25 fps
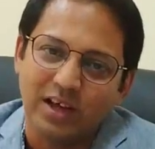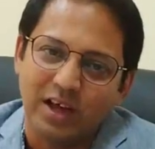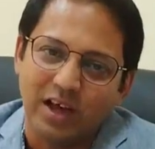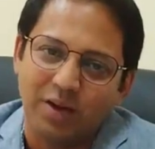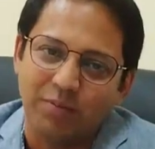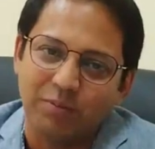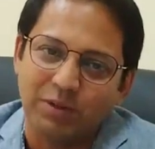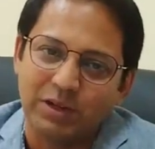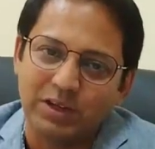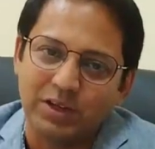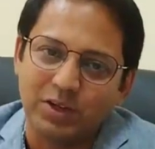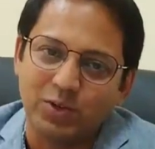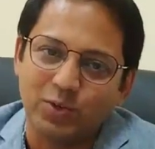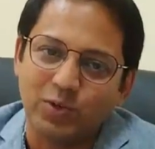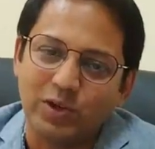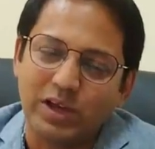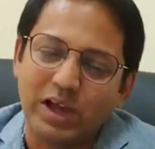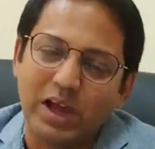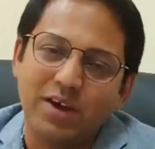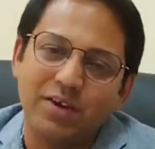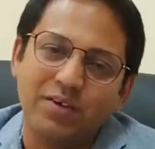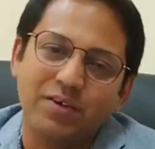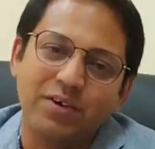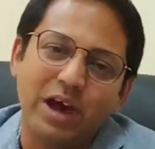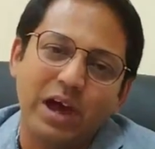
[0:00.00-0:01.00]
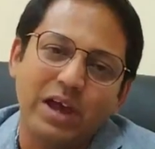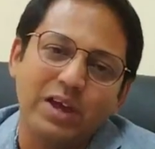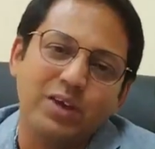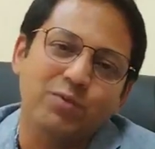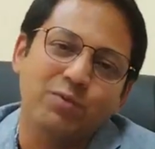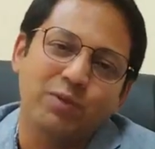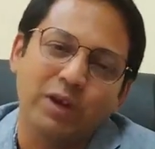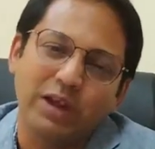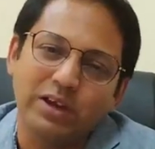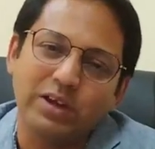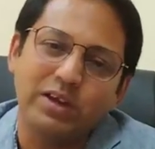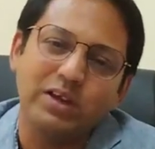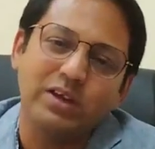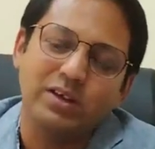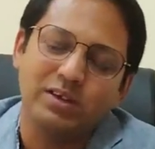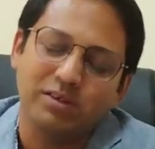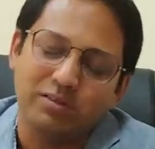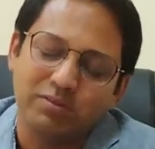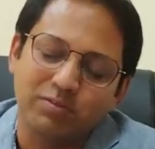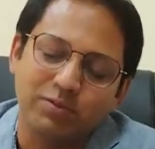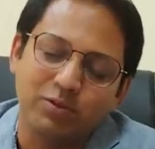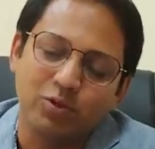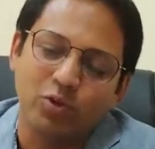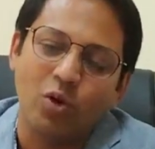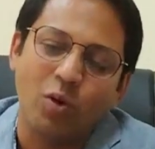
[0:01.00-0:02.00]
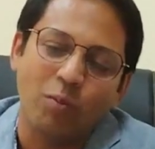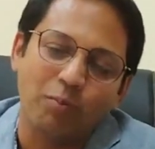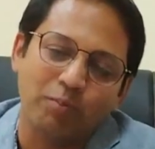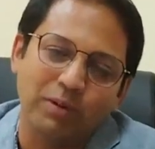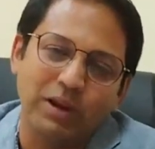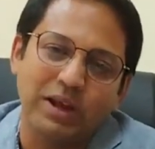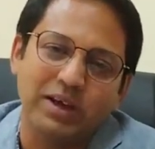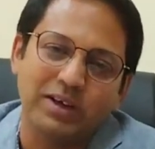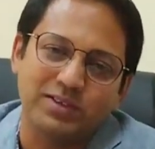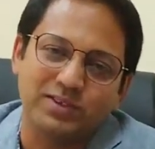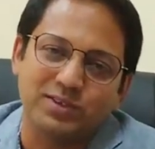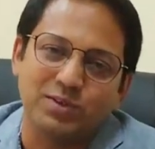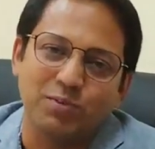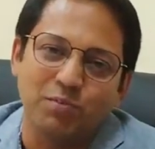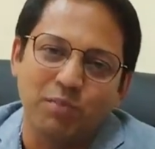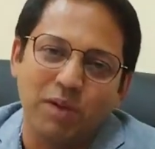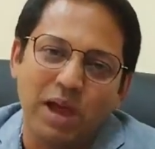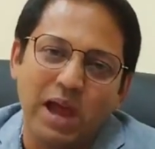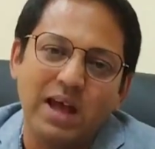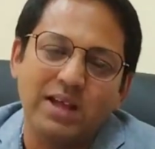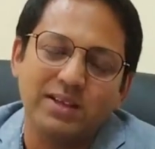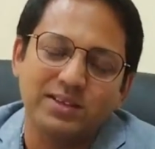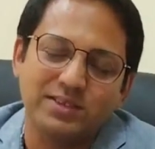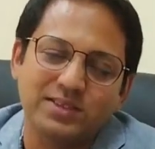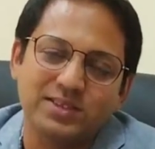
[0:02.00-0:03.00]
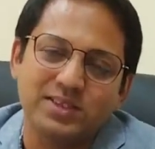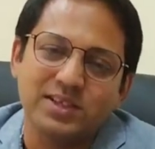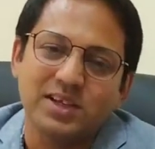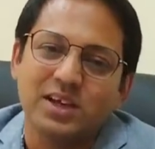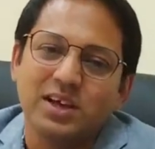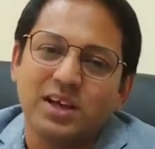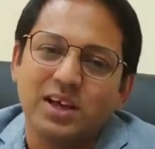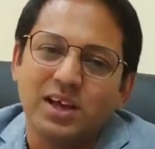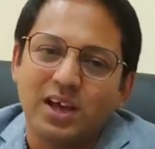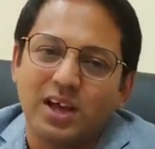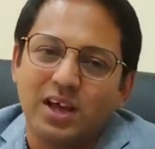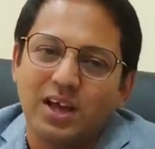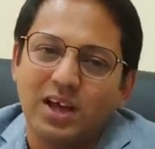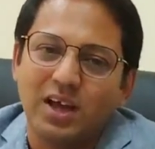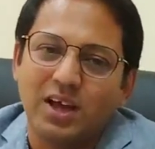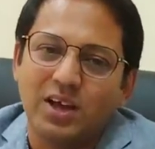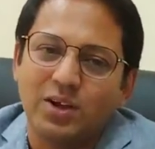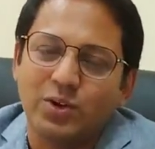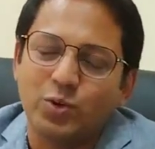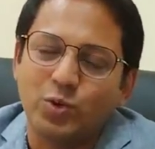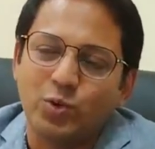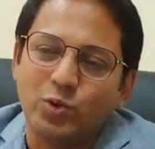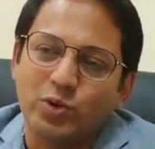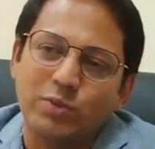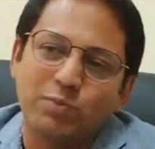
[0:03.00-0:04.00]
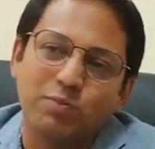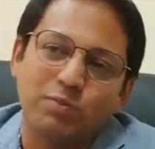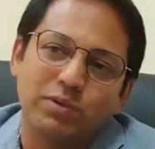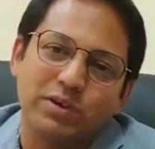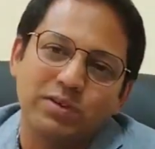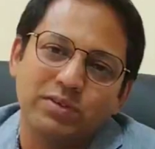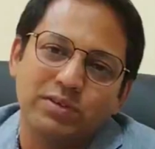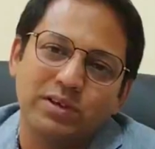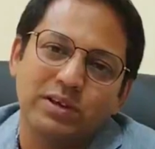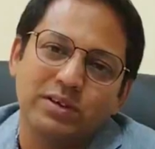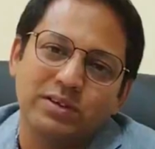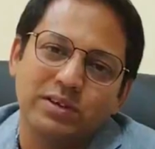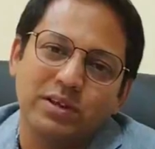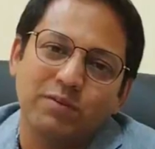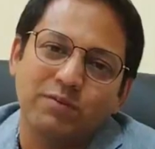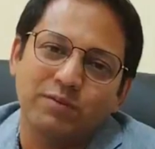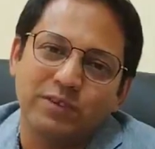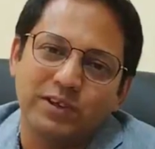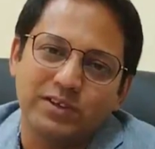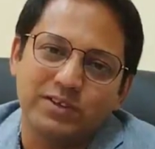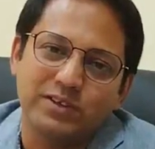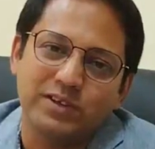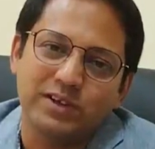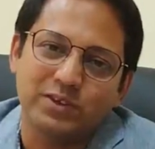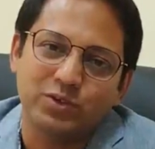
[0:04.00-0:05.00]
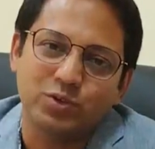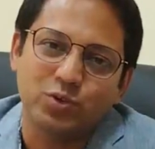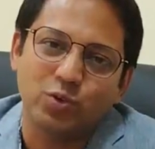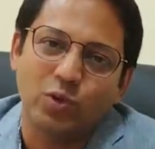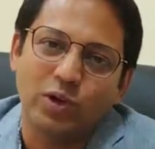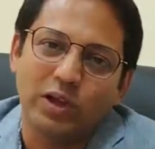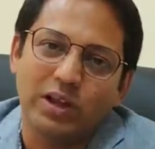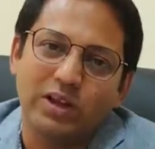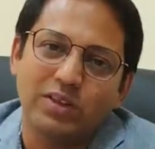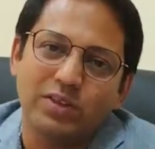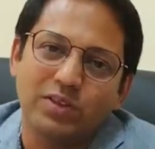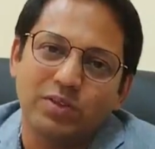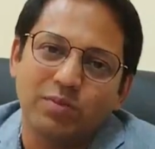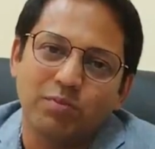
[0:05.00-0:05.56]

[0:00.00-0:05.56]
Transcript: I mean, you can write very complex maths to represent the physics well,